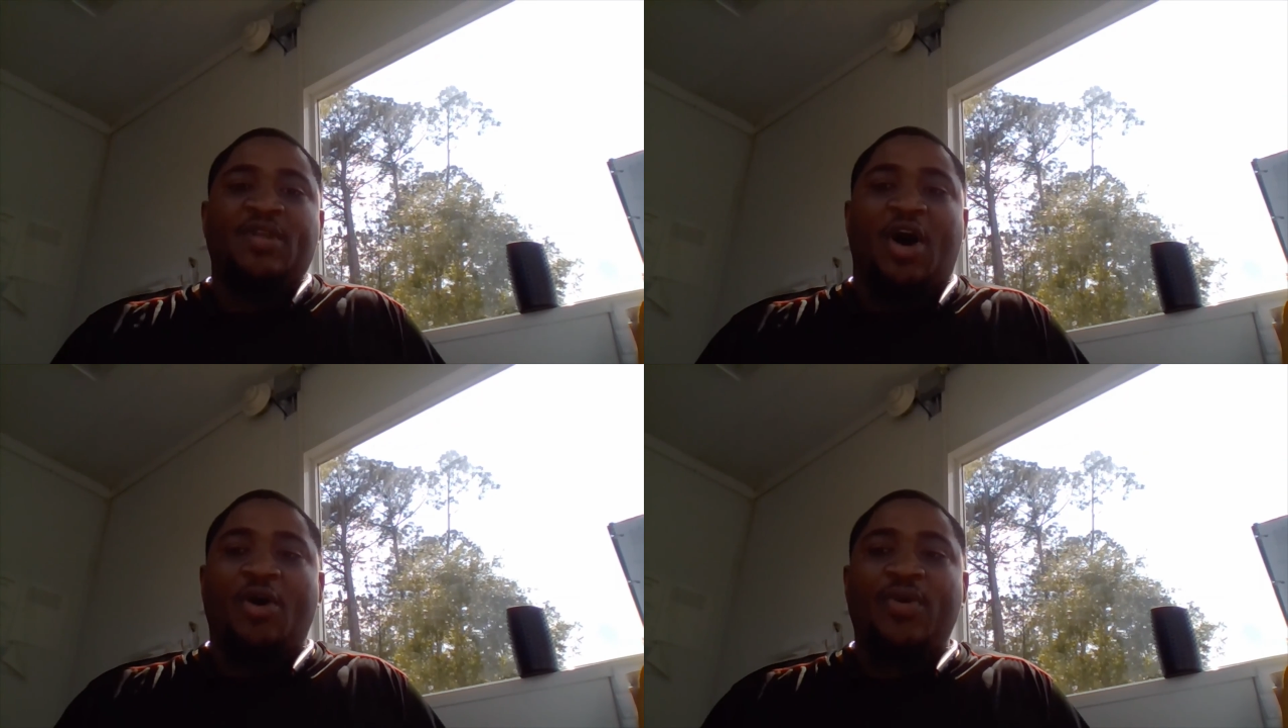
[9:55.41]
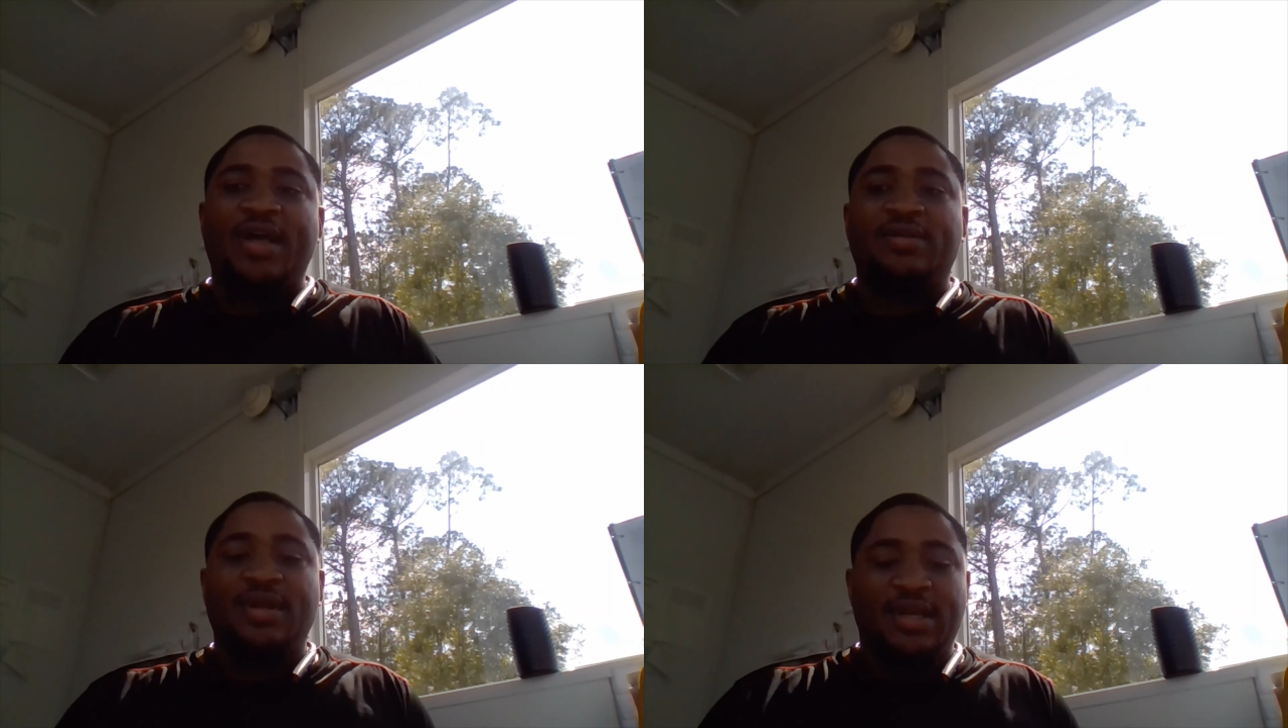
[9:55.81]
All
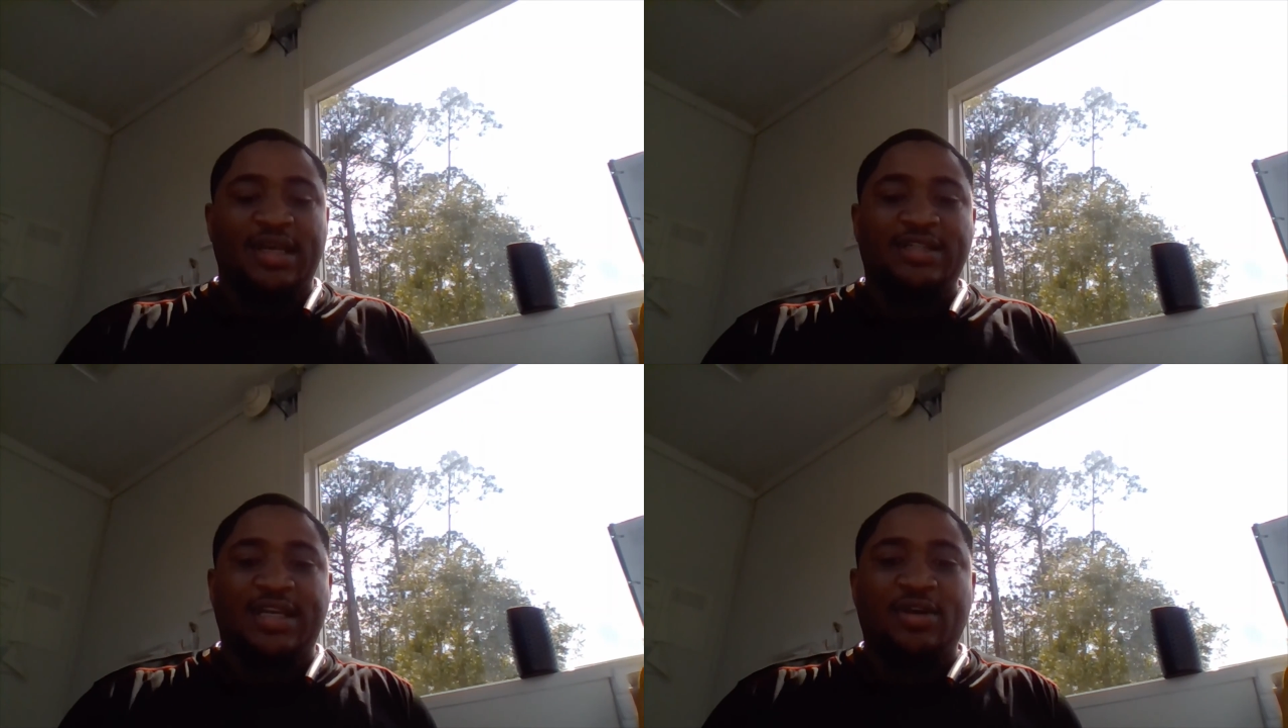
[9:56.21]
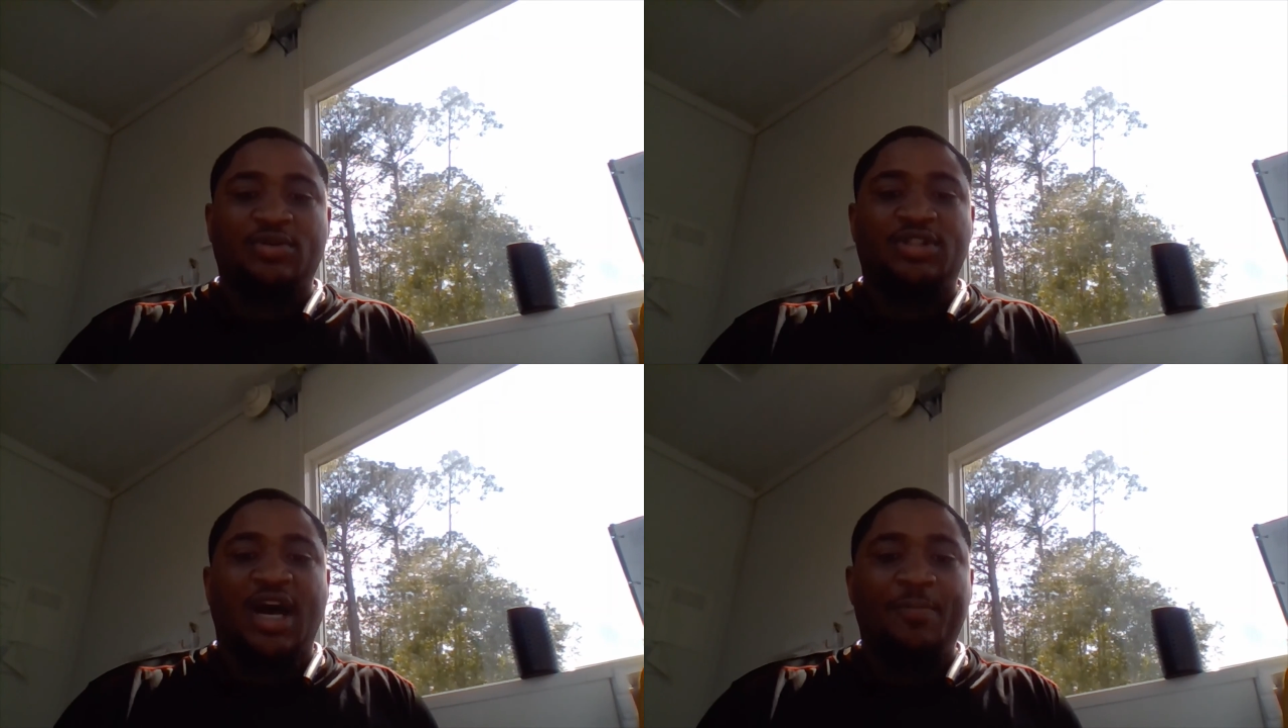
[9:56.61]
right, let's get
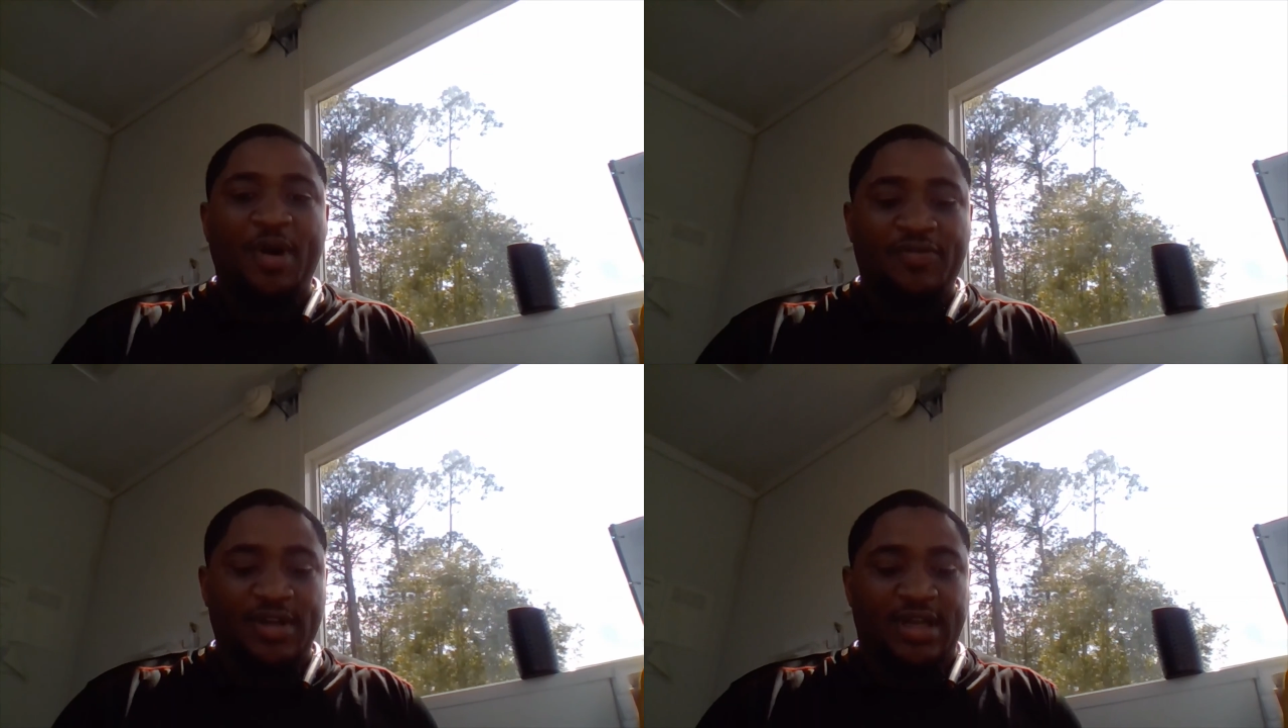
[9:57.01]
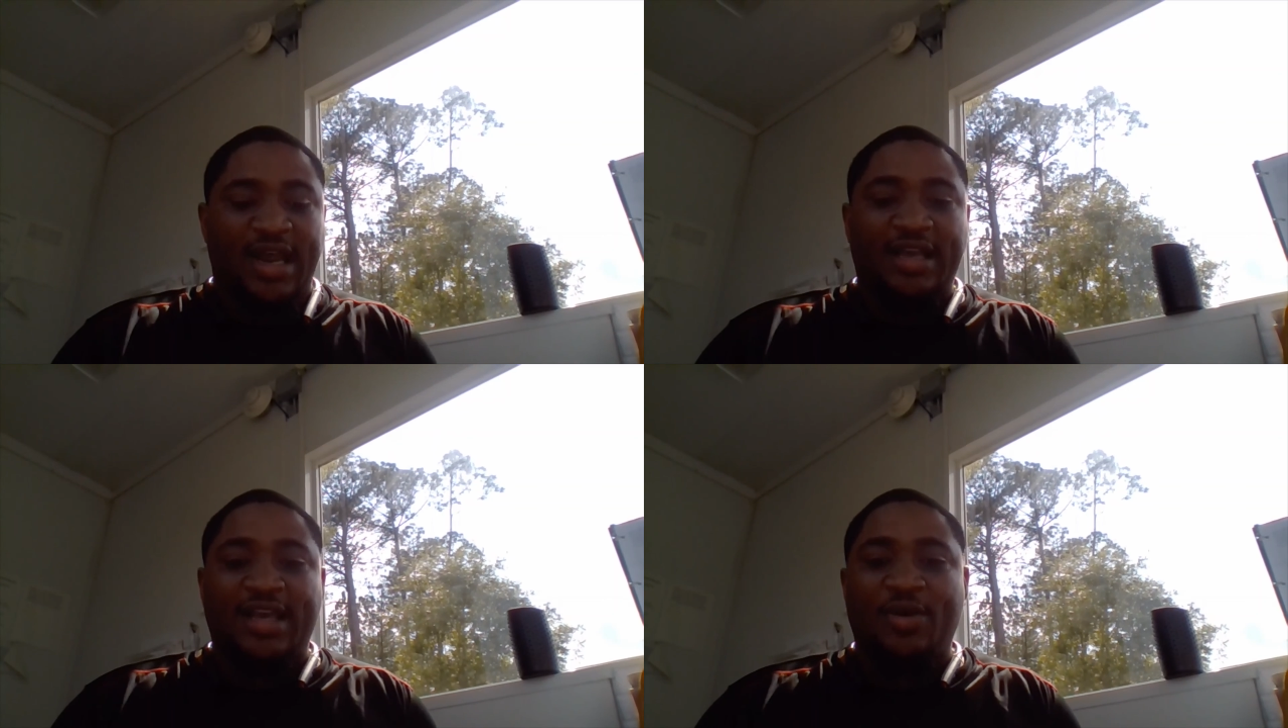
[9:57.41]
on top of it, and
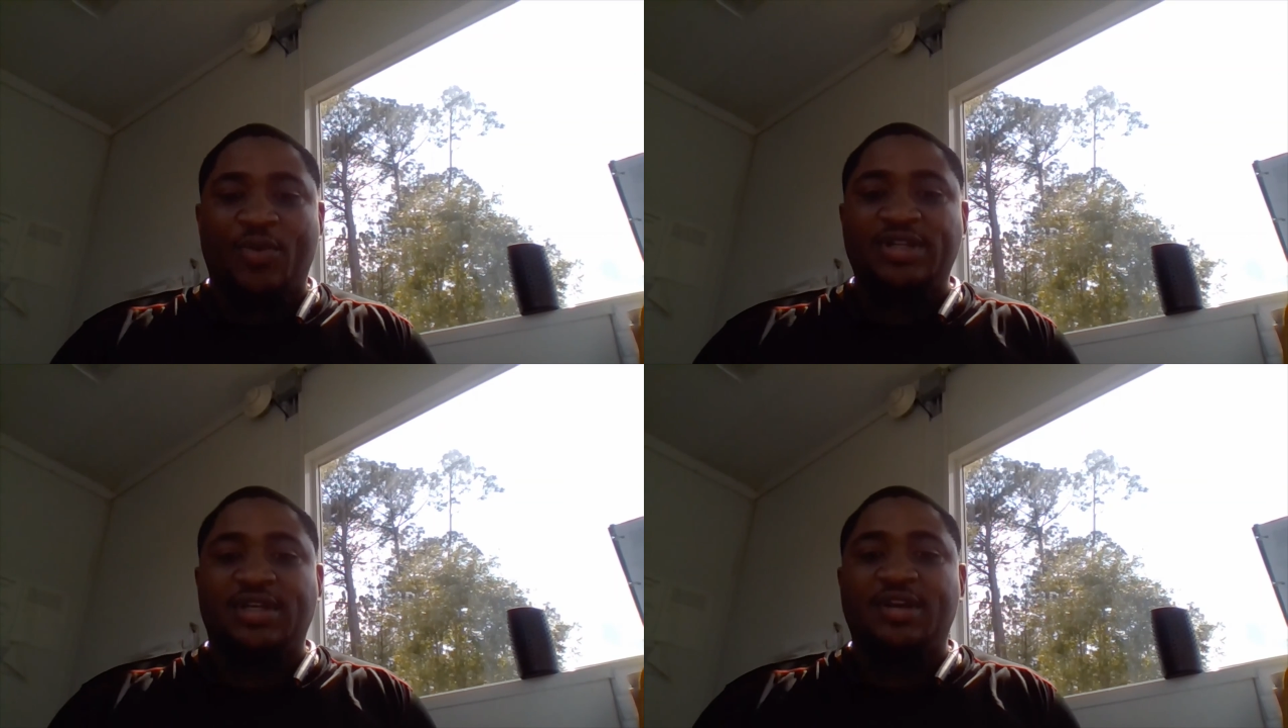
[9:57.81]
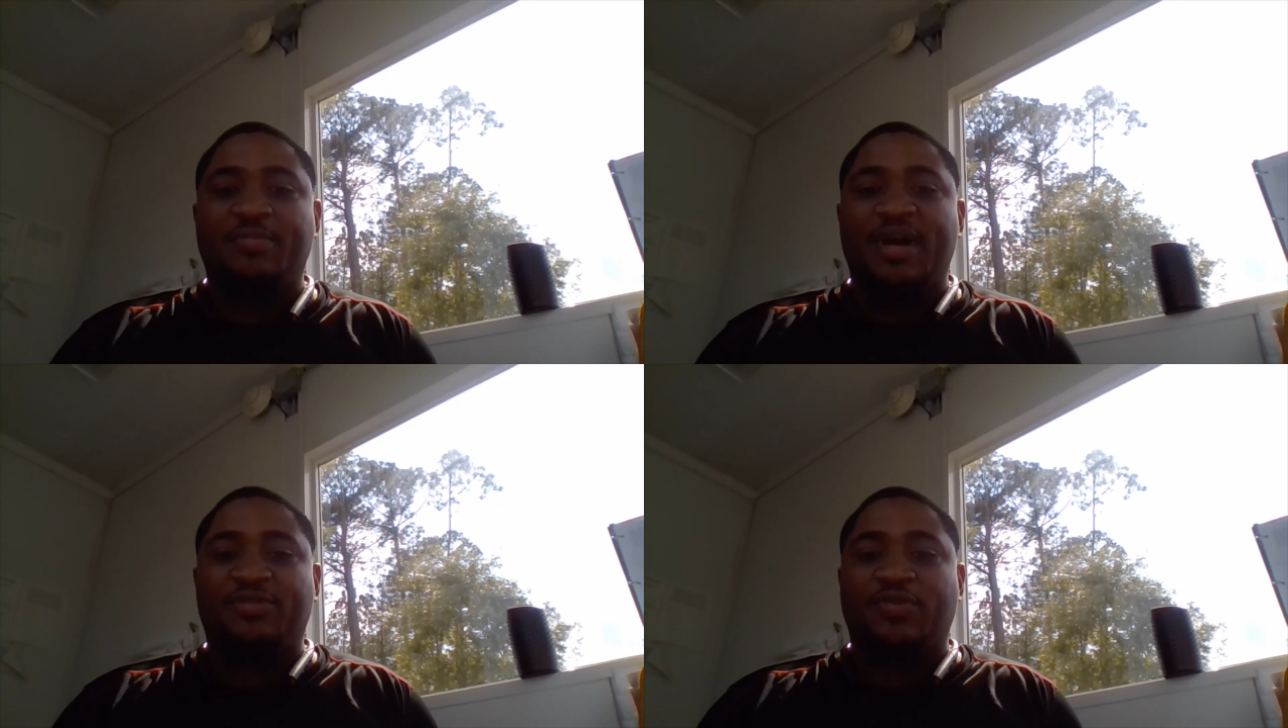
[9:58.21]
I can't wait to
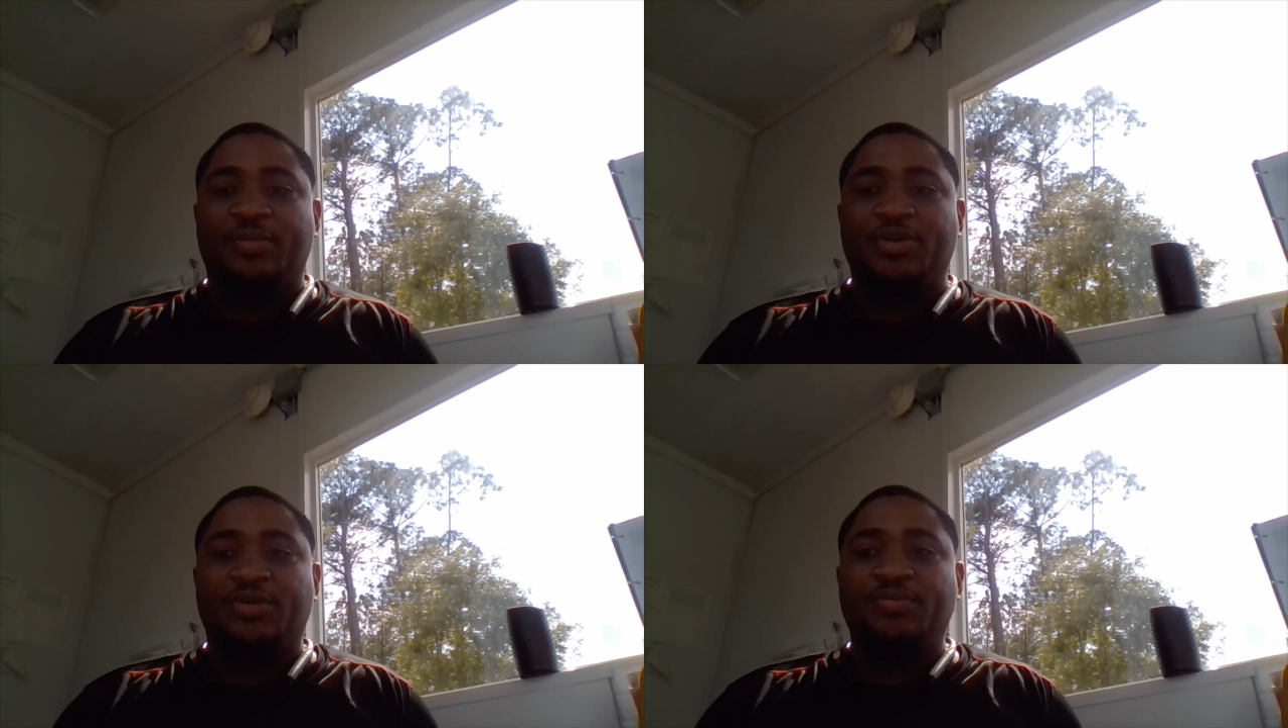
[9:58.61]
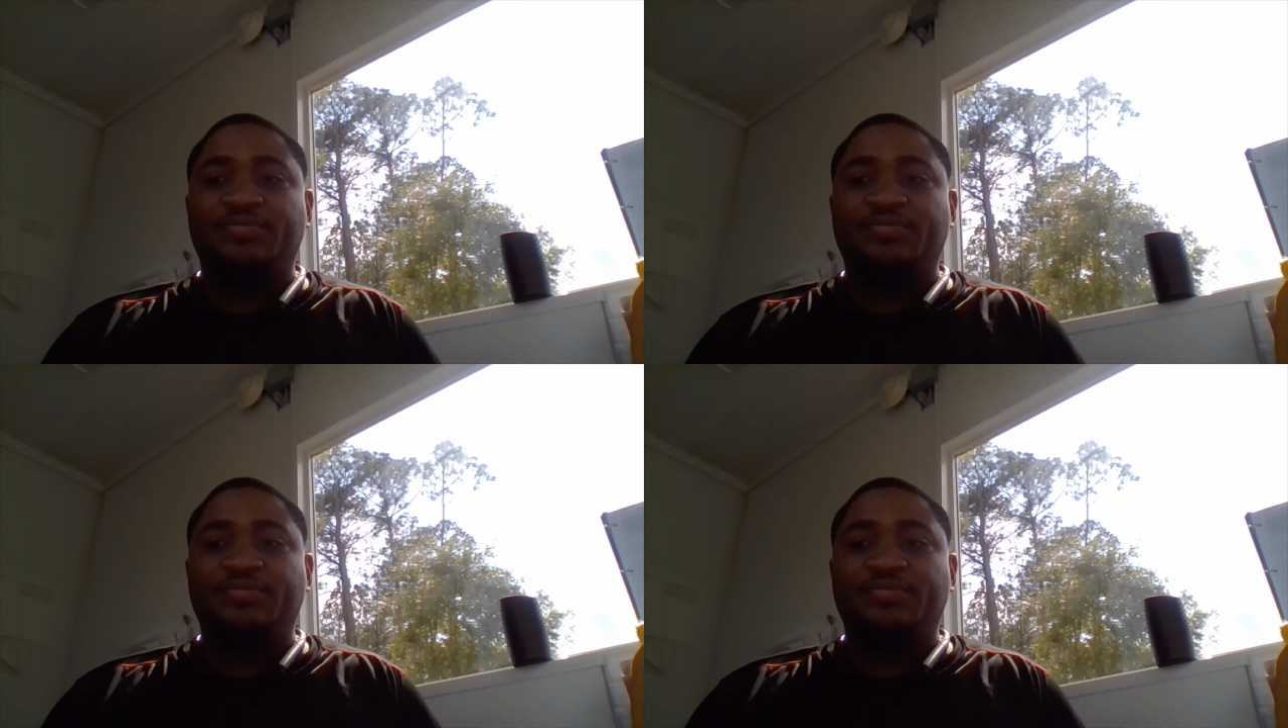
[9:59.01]
hear back from you.